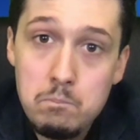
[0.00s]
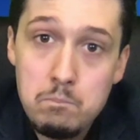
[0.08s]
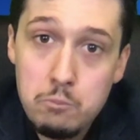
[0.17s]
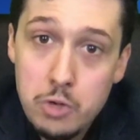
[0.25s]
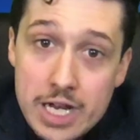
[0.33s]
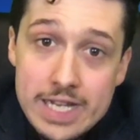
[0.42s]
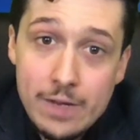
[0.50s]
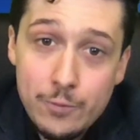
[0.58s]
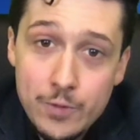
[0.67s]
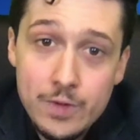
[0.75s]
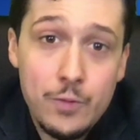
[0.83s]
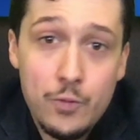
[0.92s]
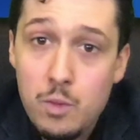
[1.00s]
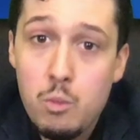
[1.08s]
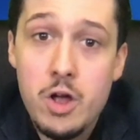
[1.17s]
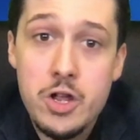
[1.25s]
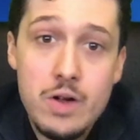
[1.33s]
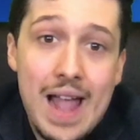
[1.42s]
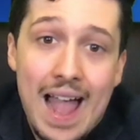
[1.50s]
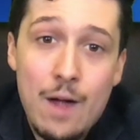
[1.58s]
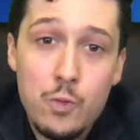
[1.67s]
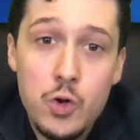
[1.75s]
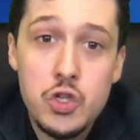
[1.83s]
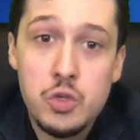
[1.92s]
Pretty different from what your
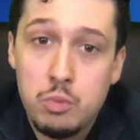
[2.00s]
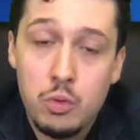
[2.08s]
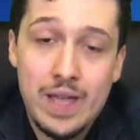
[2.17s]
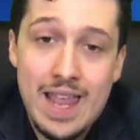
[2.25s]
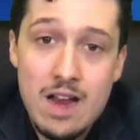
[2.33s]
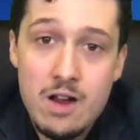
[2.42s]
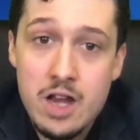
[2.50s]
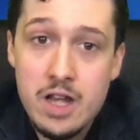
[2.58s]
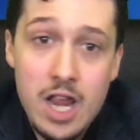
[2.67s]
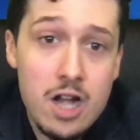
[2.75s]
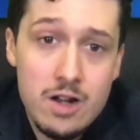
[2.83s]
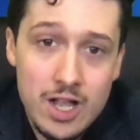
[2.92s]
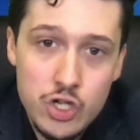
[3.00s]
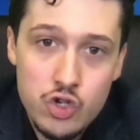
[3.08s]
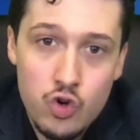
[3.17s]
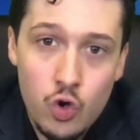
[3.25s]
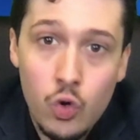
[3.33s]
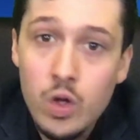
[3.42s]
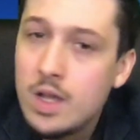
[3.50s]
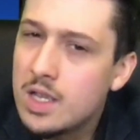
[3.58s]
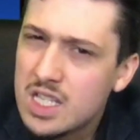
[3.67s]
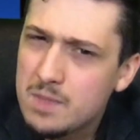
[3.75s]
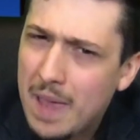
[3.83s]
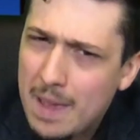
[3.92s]
average Bulgarian internet troll
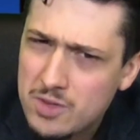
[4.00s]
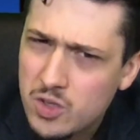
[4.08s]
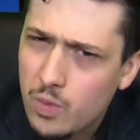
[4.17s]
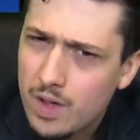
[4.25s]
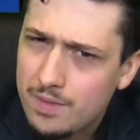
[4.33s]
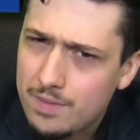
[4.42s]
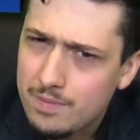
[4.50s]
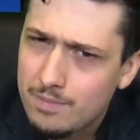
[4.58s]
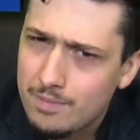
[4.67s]
spams you with.